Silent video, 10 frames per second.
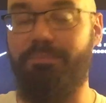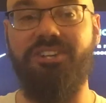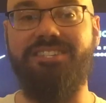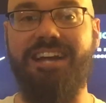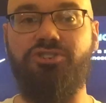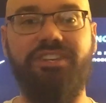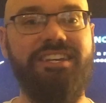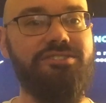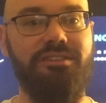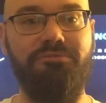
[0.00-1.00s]
But essentially,
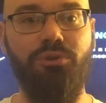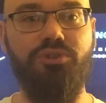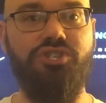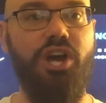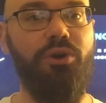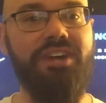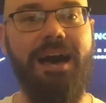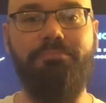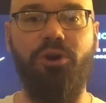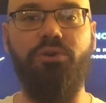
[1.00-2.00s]
it's the full show,
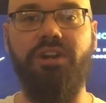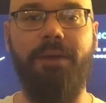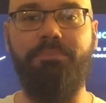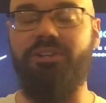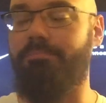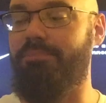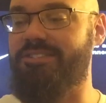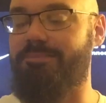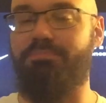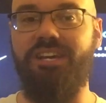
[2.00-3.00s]
not broken up into
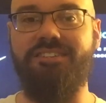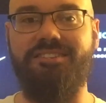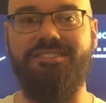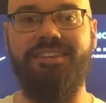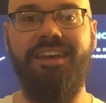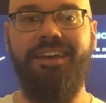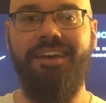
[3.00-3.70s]
bits and pieces.